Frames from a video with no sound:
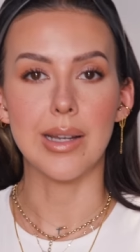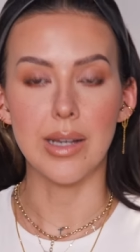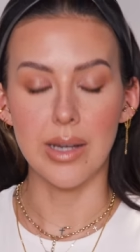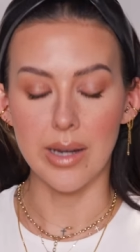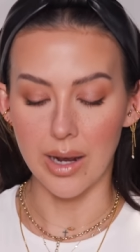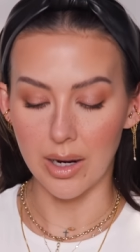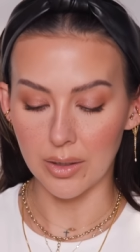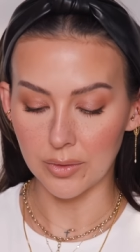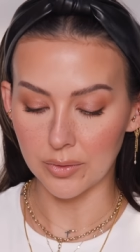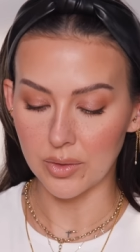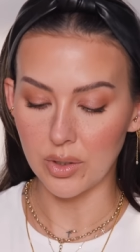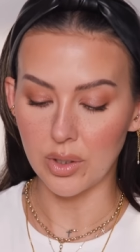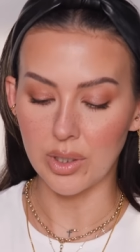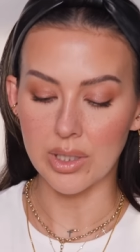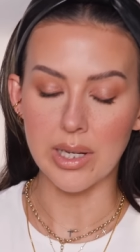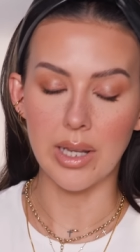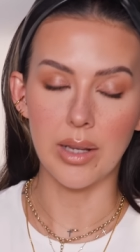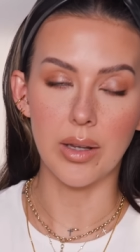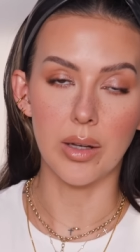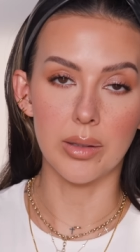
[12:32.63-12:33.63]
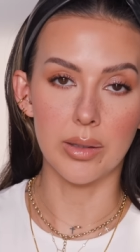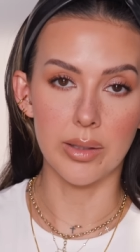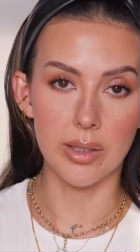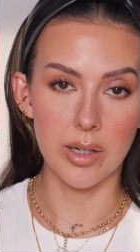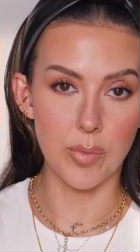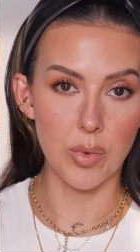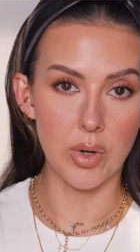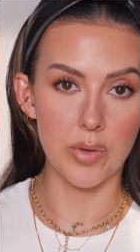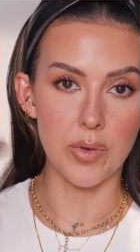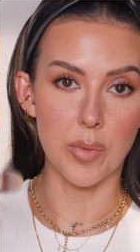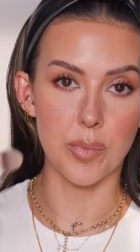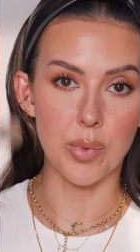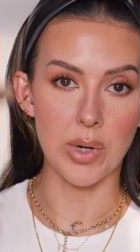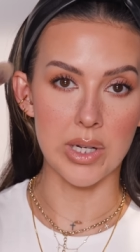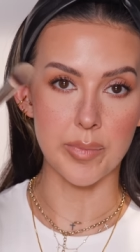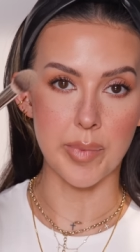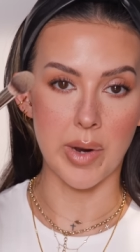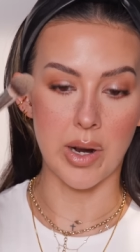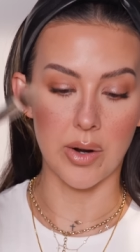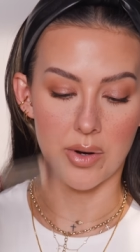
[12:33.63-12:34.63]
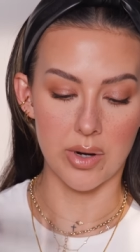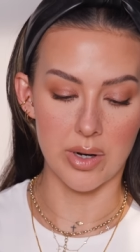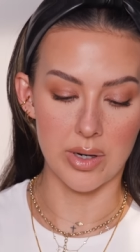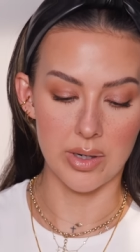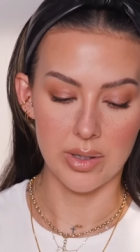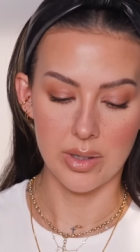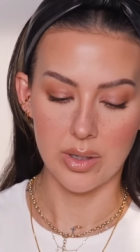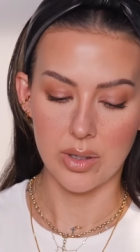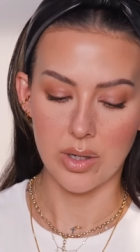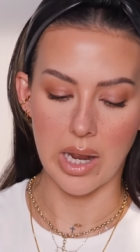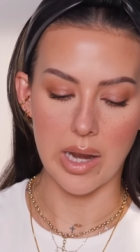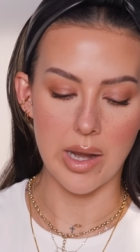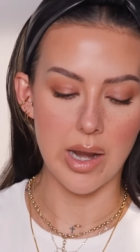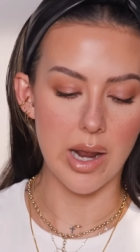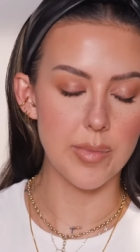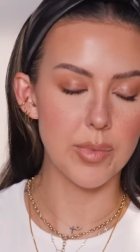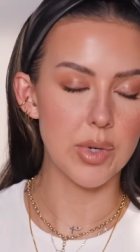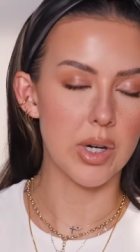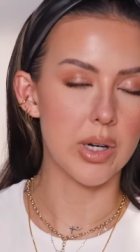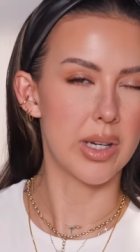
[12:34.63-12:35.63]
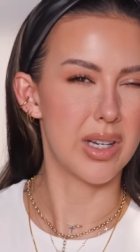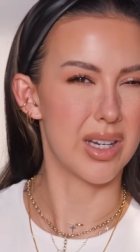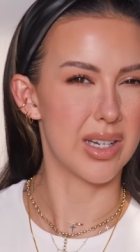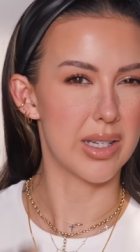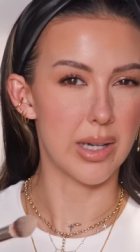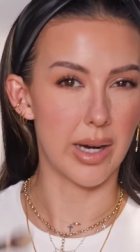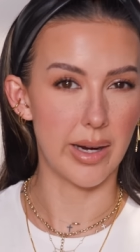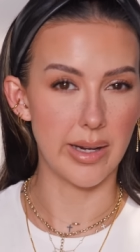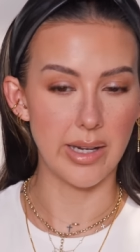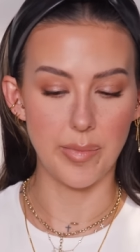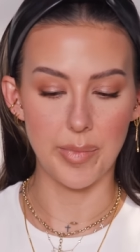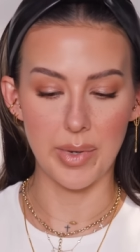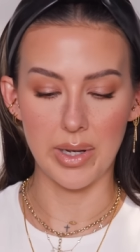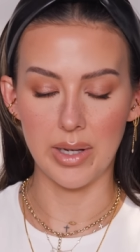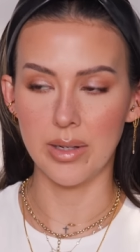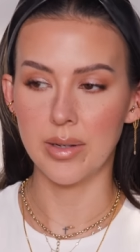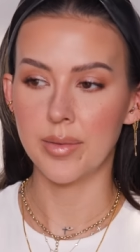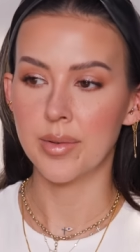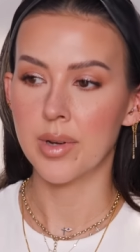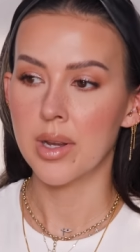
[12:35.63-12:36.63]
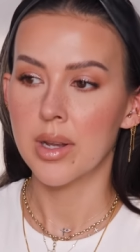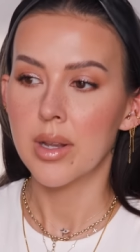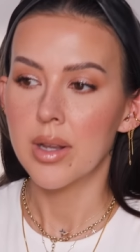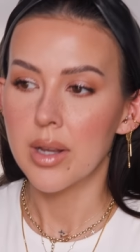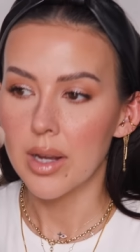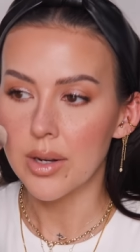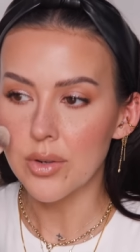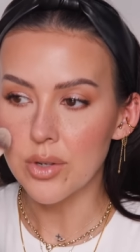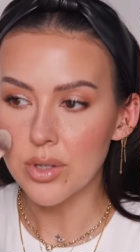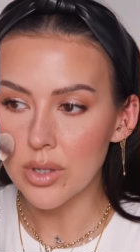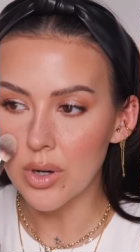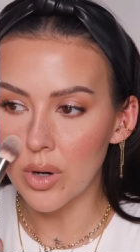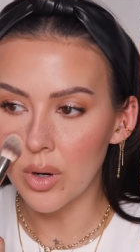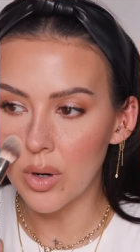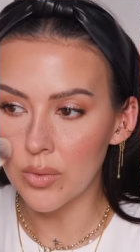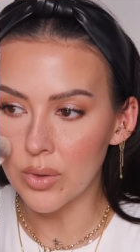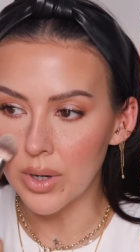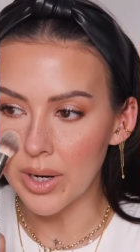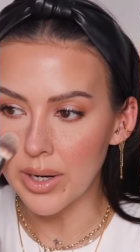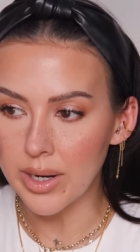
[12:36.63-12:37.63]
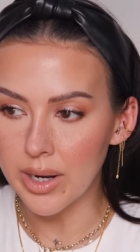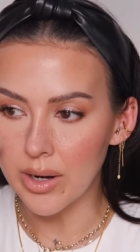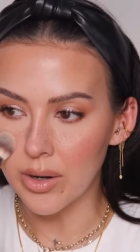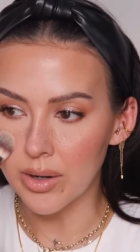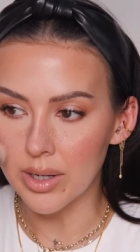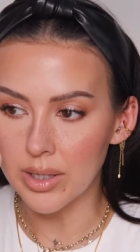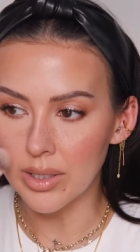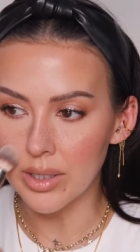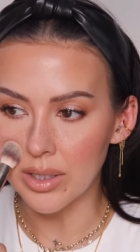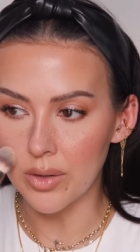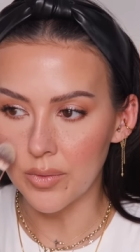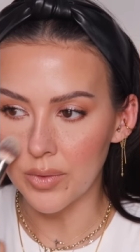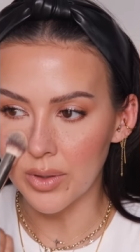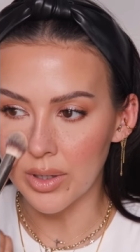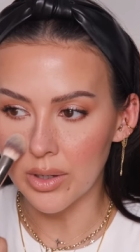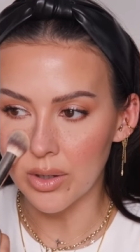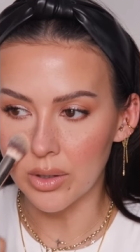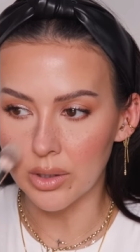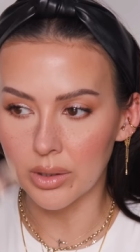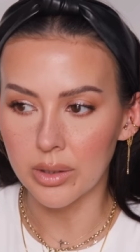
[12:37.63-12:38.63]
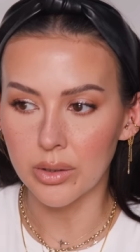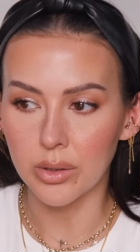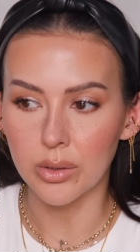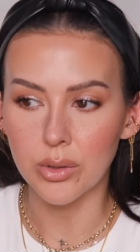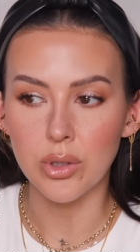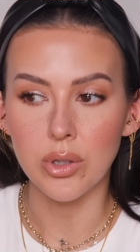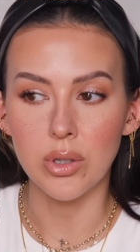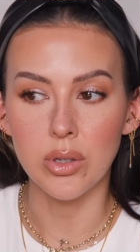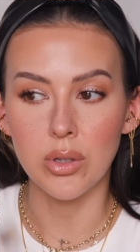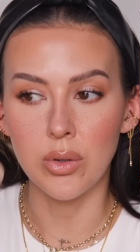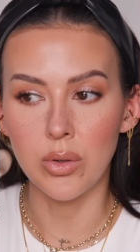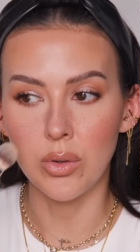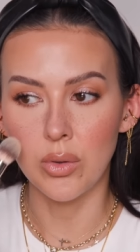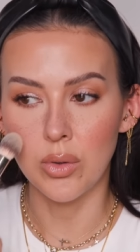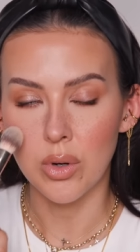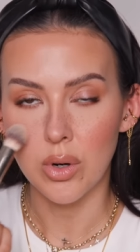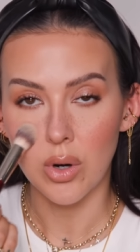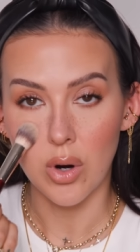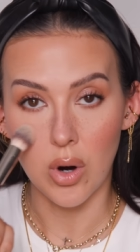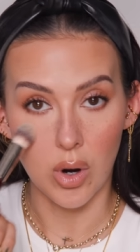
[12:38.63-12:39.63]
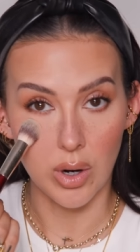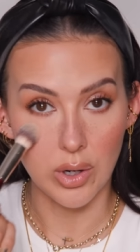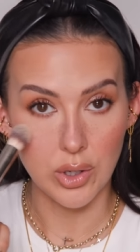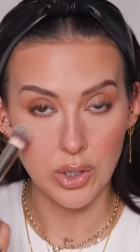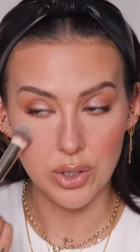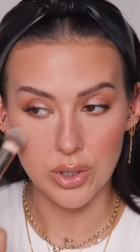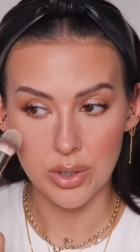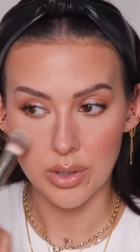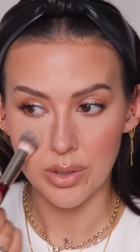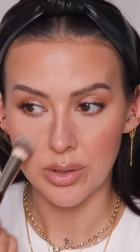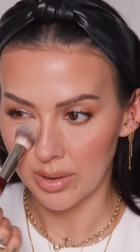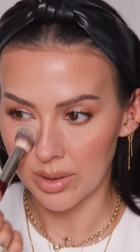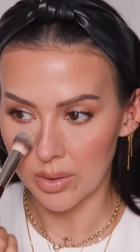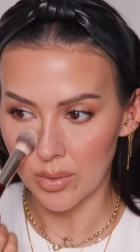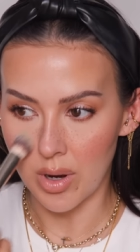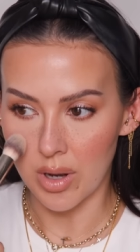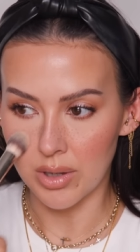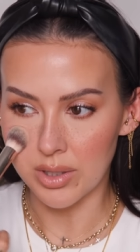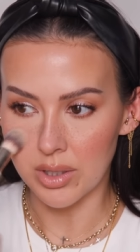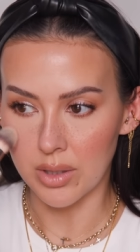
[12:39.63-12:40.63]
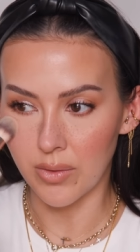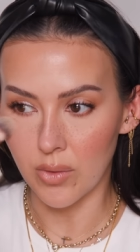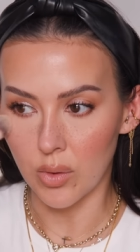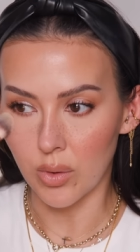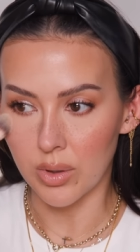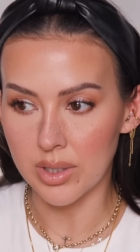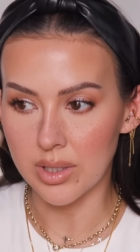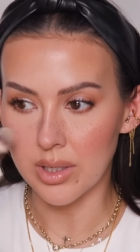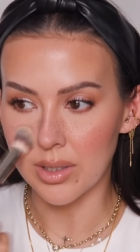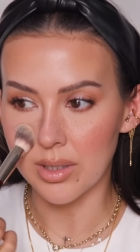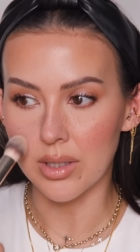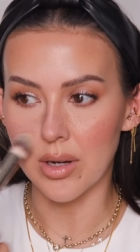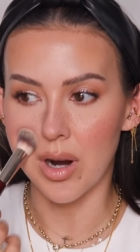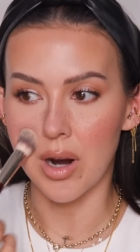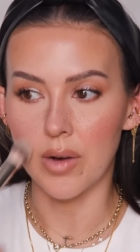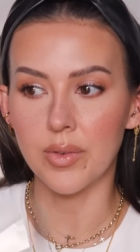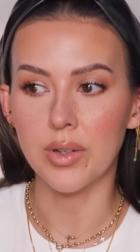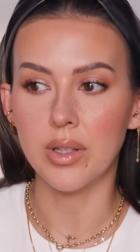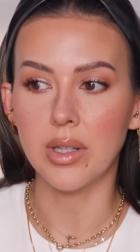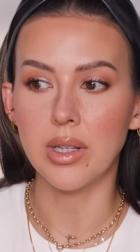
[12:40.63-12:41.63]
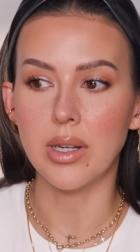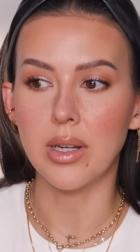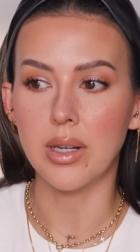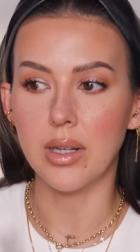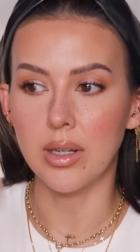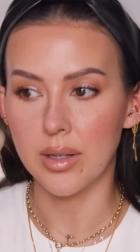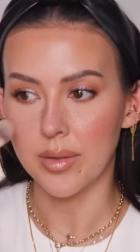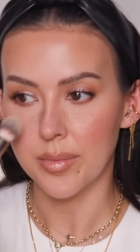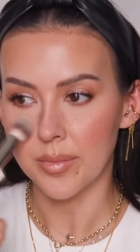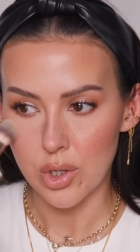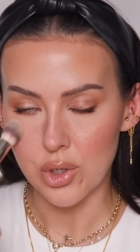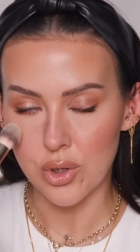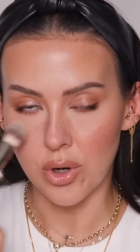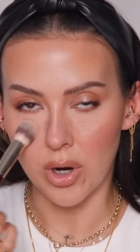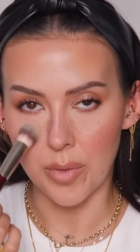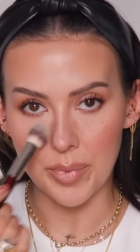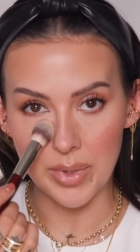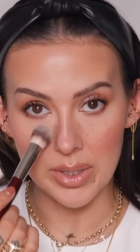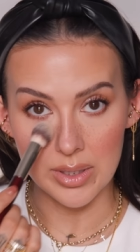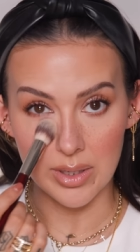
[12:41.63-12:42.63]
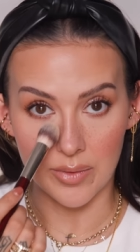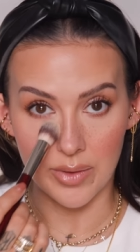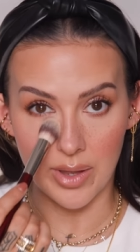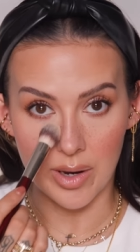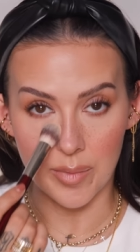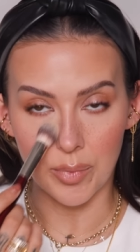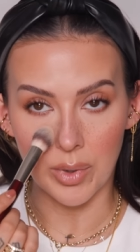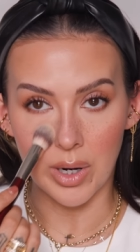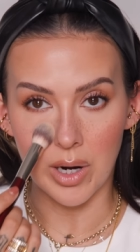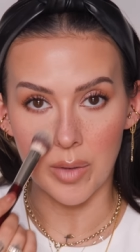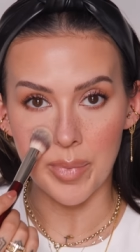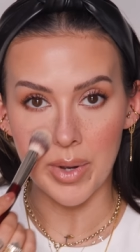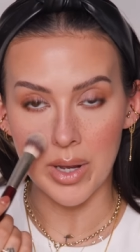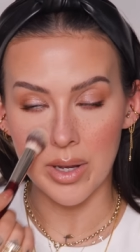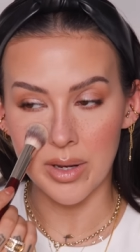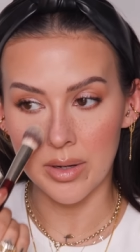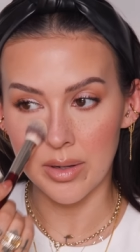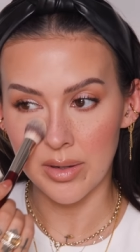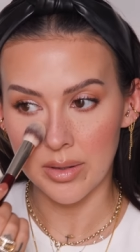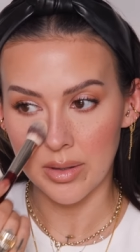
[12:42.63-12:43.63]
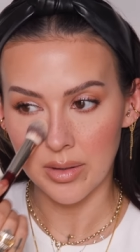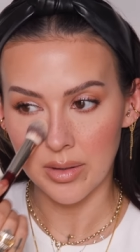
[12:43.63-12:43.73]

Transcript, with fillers: enough, you can take a little more of your pressed powder, and I'm talking a tiny bit, and just go over any areas that you feel like are a little too harsh. This will also, of course, soften the sharpness of that brow pen